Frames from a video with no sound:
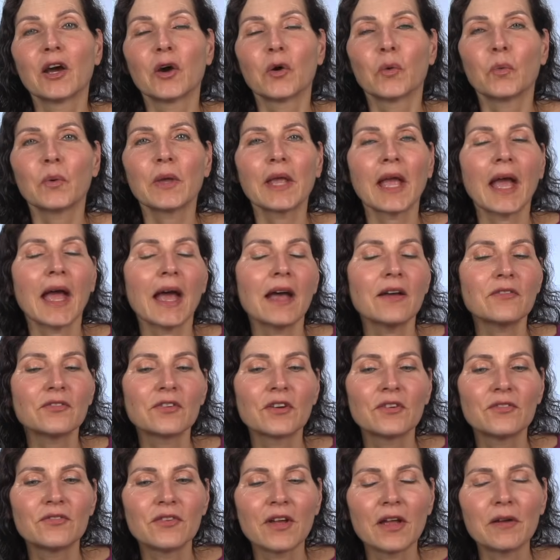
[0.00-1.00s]
We have a
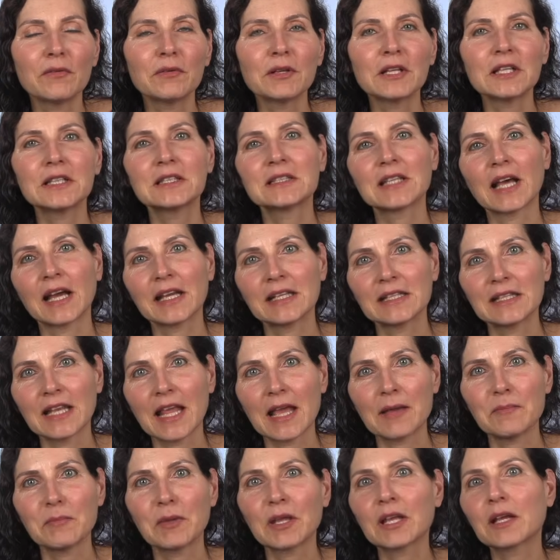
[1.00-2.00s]
very
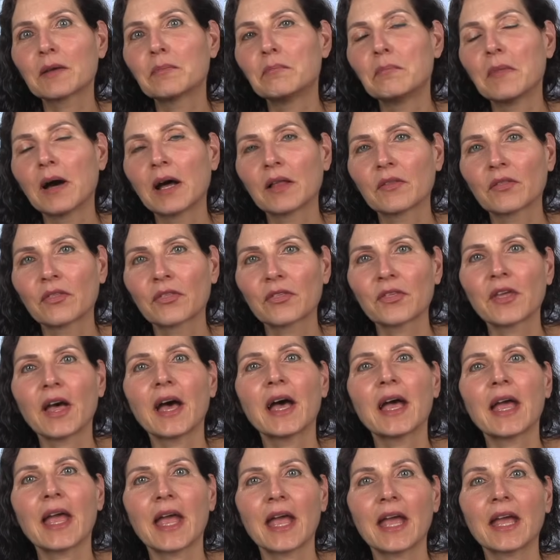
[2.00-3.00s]
dynamic month
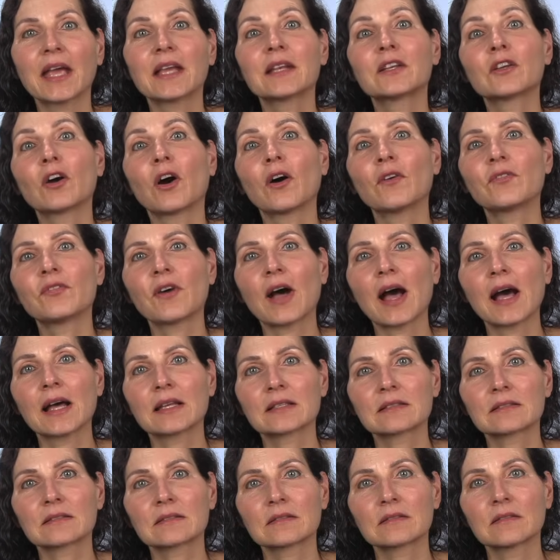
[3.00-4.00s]
ahead of
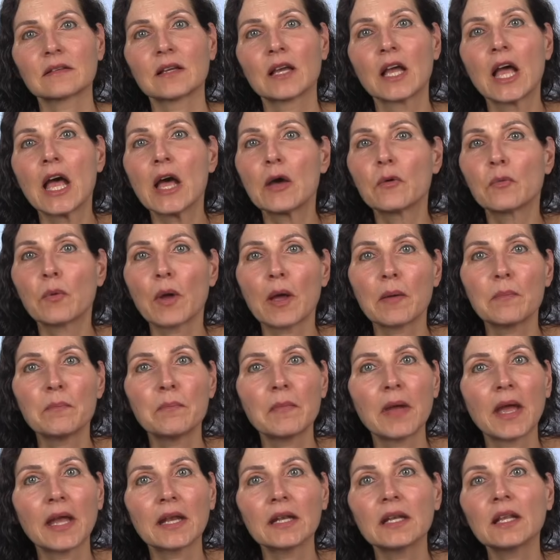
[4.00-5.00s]
us, where
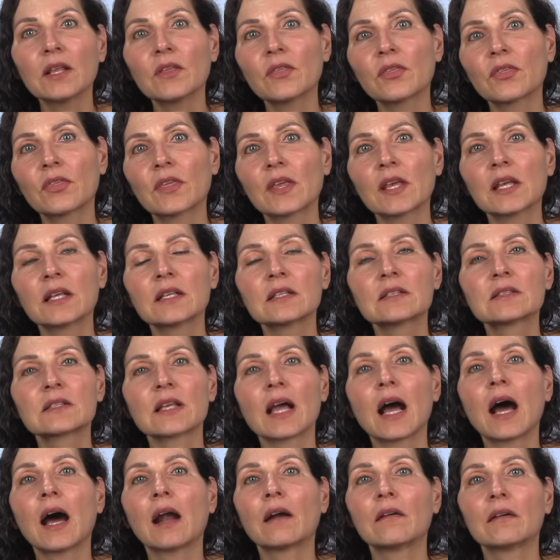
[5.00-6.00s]
many things
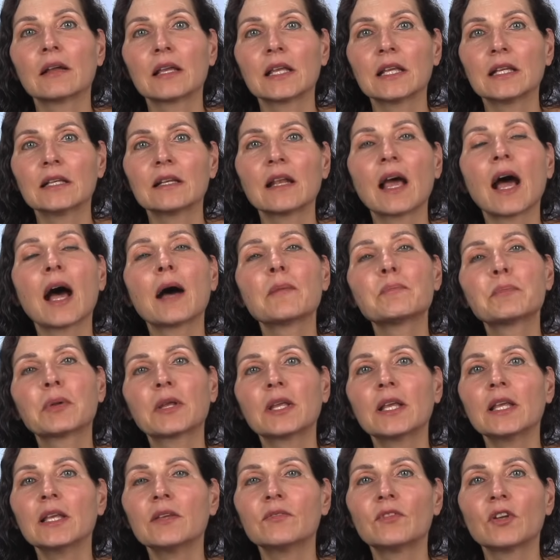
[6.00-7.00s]
are in
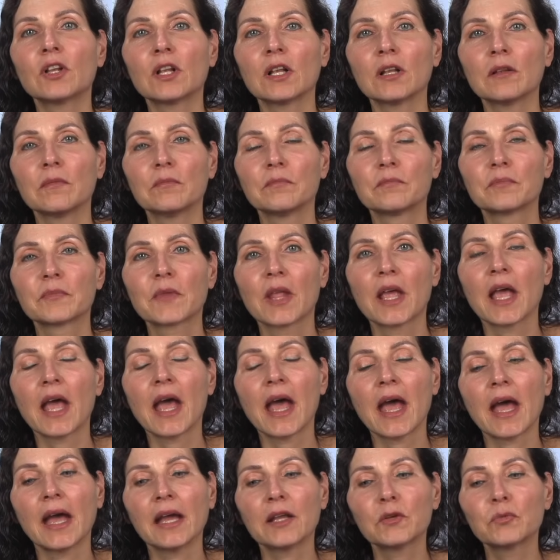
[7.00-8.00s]
upheaval.
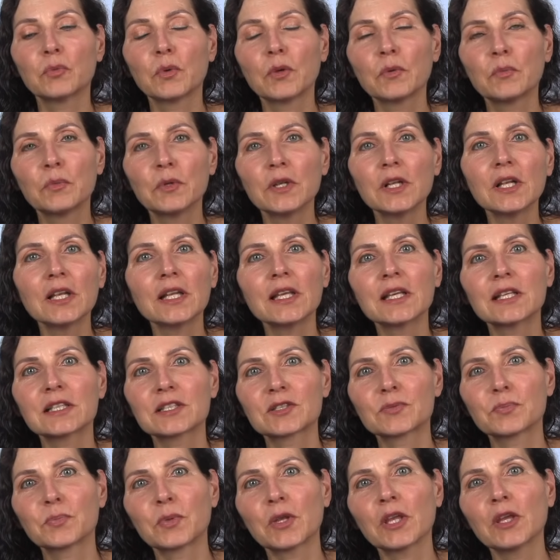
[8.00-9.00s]
And we will
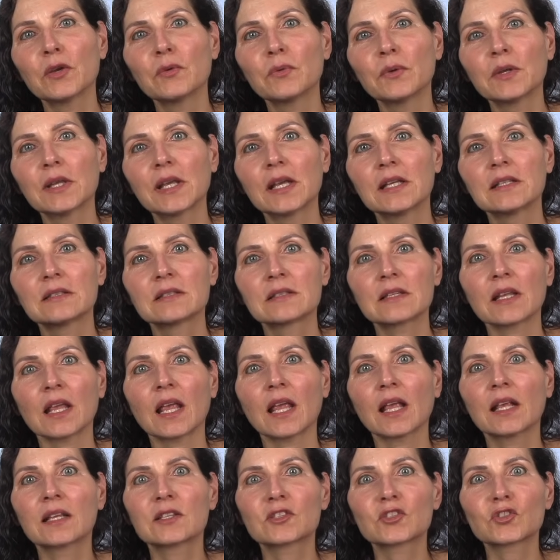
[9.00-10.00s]
experience
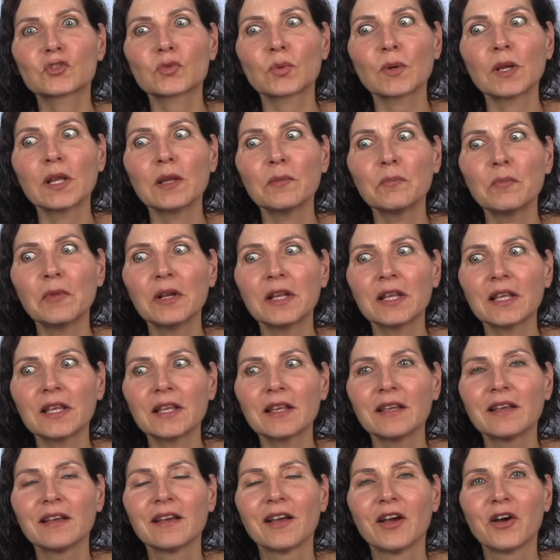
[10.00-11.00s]

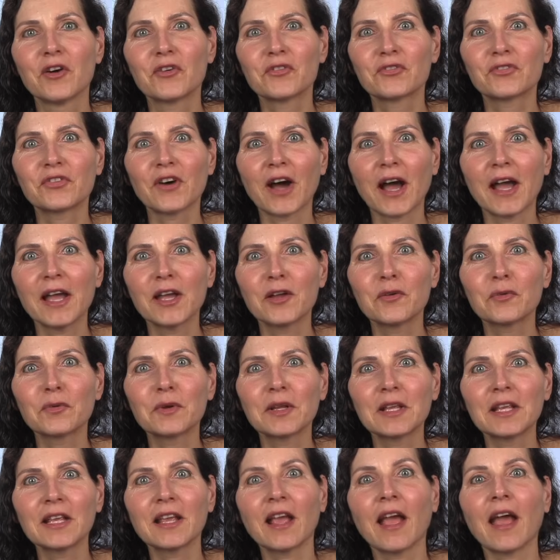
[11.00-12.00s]
extremely
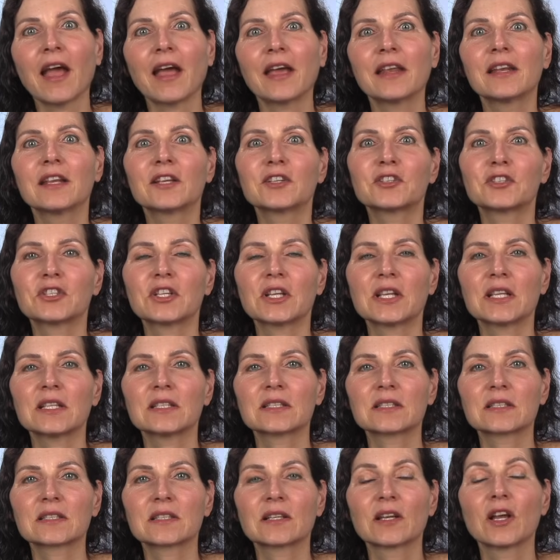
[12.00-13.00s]
fiery
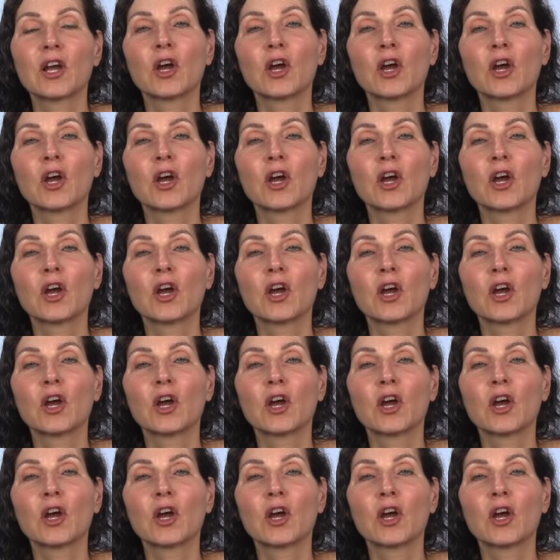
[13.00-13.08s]
energies